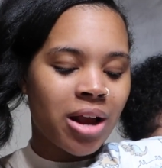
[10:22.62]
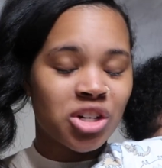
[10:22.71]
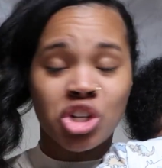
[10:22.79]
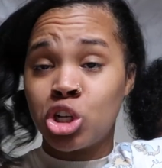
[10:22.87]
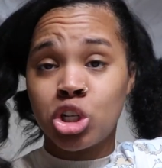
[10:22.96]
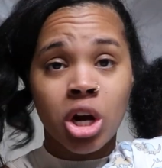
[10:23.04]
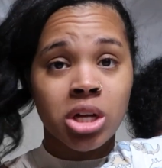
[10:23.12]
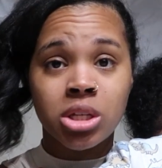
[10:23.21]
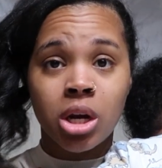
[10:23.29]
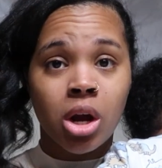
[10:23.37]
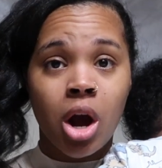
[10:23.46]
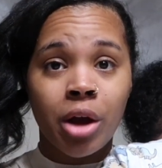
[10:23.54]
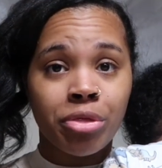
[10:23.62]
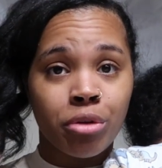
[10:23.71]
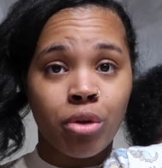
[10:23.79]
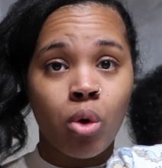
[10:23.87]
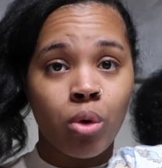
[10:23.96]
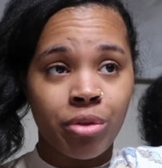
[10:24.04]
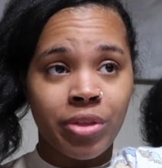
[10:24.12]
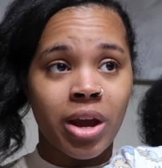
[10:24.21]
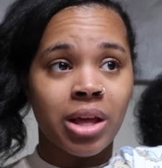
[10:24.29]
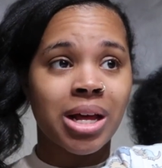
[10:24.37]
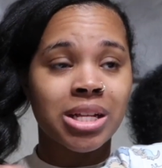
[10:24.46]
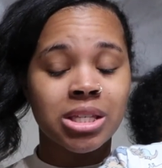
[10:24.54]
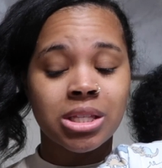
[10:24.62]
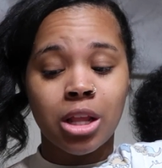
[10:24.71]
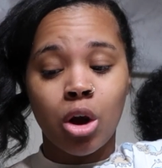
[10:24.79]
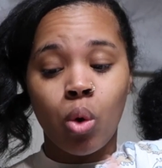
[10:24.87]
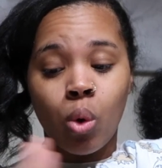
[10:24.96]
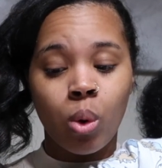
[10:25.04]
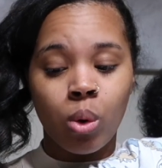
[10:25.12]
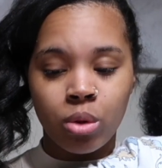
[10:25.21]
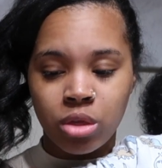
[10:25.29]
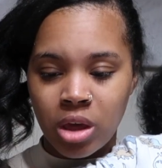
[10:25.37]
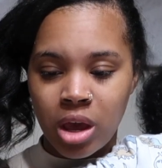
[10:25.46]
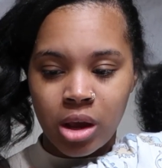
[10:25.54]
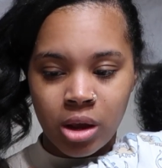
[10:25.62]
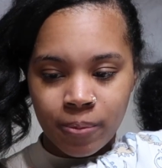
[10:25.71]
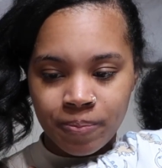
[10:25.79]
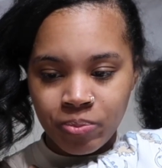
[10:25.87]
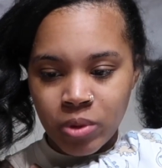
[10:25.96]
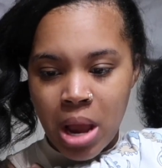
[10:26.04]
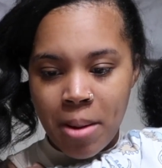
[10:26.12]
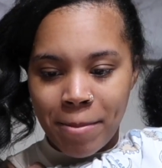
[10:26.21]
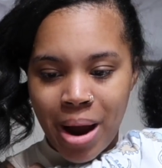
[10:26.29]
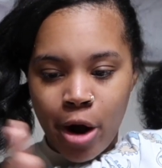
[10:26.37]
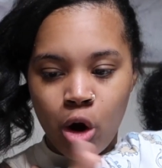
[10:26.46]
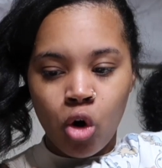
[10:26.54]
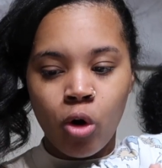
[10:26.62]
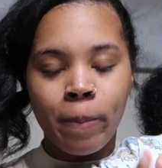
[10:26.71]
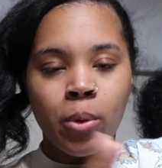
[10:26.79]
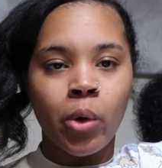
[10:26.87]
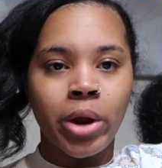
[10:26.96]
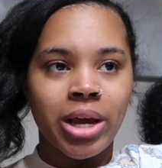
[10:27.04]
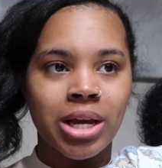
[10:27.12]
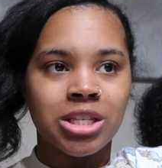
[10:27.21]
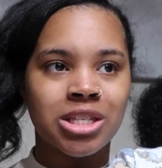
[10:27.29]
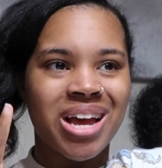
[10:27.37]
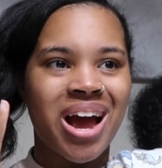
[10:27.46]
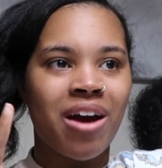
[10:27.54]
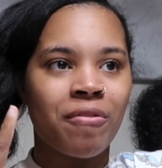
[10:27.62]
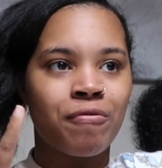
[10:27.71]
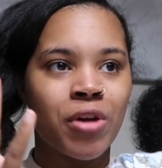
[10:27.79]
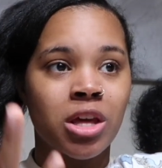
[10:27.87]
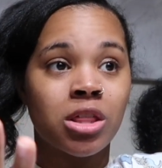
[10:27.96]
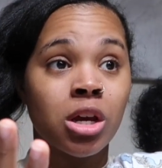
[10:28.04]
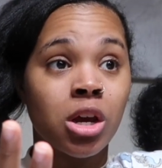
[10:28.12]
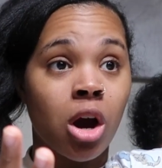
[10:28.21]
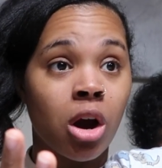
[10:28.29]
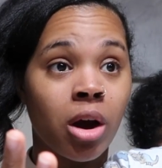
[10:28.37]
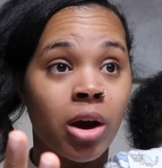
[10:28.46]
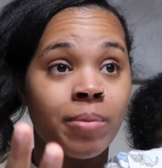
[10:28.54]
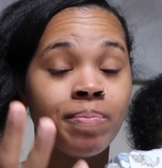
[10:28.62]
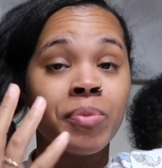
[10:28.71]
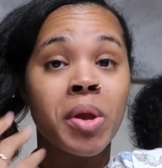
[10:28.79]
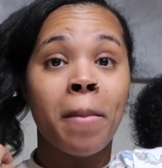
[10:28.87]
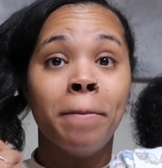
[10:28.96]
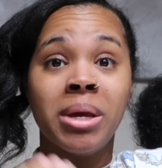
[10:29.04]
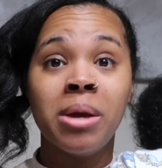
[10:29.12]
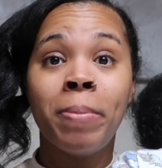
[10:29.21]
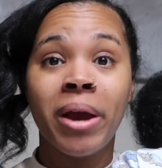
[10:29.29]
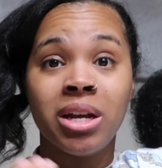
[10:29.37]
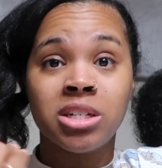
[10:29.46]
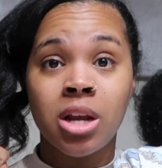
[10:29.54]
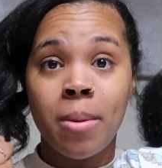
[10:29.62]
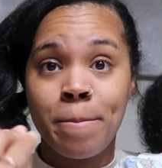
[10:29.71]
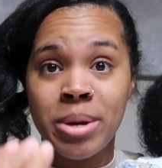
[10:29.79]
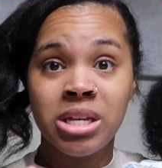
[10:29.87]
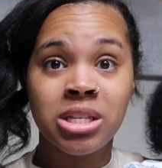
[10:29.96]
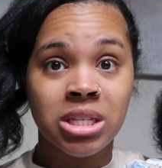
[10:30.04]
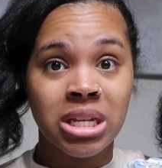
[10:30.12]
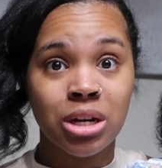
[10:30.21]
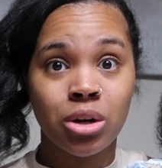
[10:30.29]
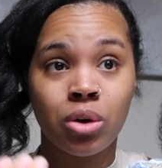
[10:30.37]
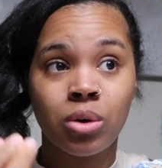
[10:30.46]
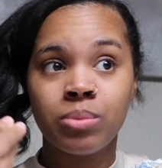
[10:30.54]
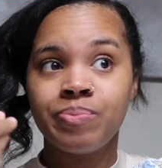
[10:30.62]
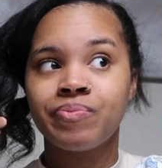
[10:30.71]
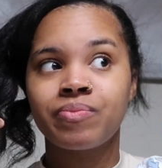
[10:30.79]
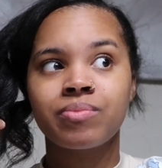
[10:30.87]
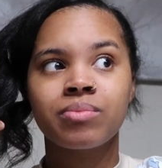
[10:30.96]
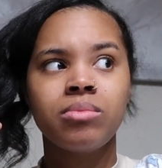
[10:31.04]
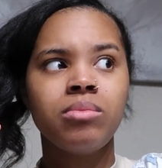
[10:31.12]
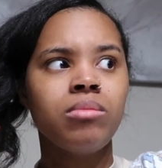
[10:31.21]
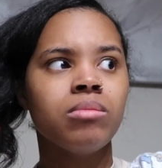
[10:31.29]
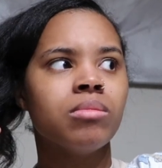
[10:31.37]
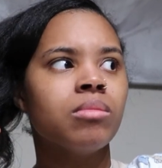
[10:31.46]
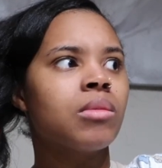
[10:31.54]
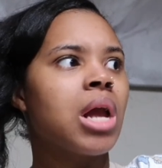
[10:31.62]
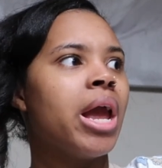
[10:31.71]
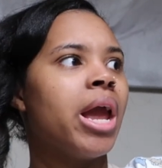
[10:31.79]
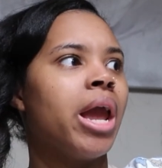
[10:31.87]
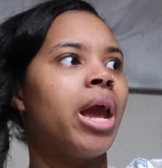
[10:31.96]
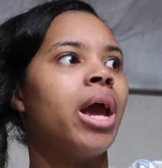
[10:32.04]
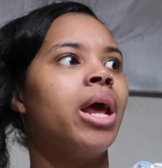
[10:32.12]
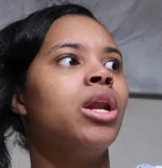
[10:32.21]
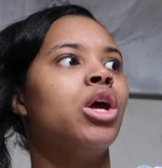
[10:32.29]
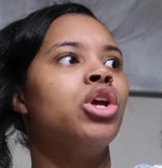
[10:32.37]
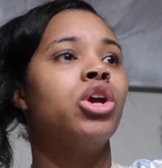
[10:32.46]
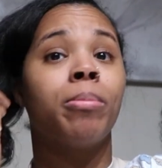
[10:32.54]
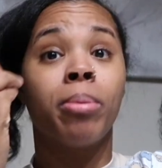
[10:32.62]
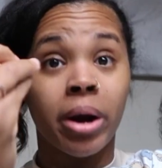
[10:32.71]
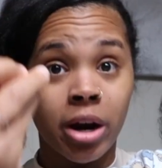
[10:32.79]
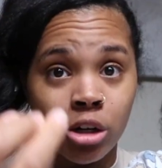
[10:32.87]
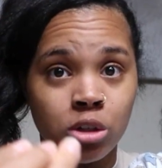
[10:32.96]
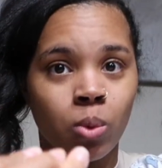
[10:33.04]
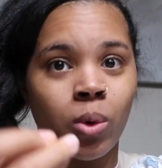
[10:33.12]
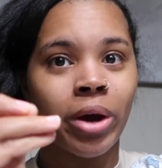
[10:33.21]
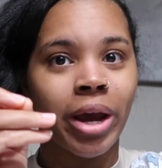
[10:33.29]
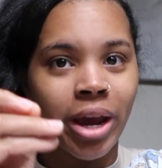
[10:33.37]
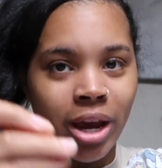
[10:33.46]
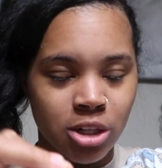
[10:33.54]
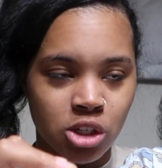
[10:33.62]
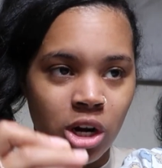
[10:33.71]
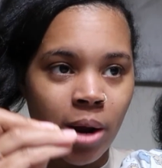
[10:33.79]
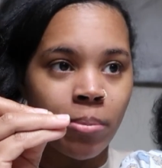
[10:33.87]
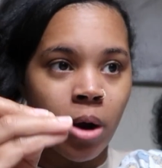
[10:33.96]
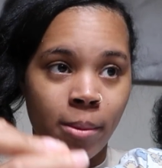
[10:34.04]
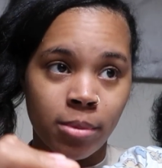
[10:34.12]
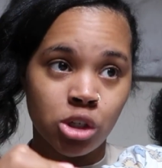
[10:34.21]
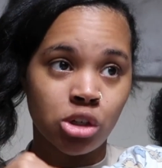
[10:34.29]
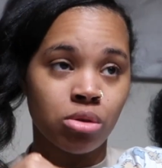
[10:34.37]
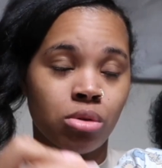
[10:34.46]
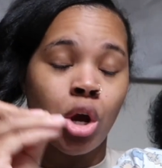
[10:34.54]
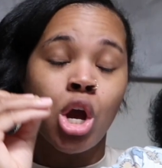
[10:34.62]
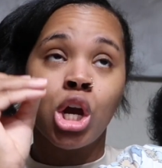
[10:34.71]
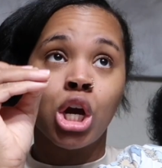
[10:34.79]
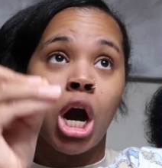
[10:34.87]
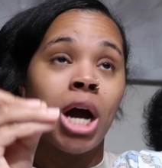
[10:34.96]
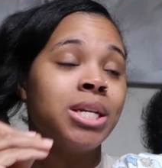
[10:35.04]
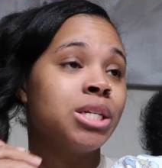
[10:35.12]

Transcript: just trusting in God through the whole thing. That's the whole thing. My whole point is to have faith in God, be patient, be still, and your prayers will get answered i promise you god